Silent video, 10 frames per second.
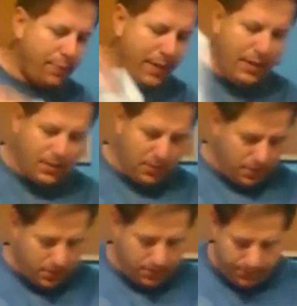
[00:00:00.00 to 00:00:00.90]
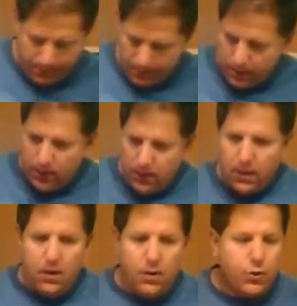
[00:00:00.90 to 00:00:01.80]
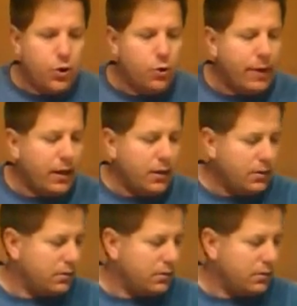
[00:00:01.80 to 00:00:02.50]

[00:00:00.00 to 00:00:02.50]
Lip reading: piece of tubing.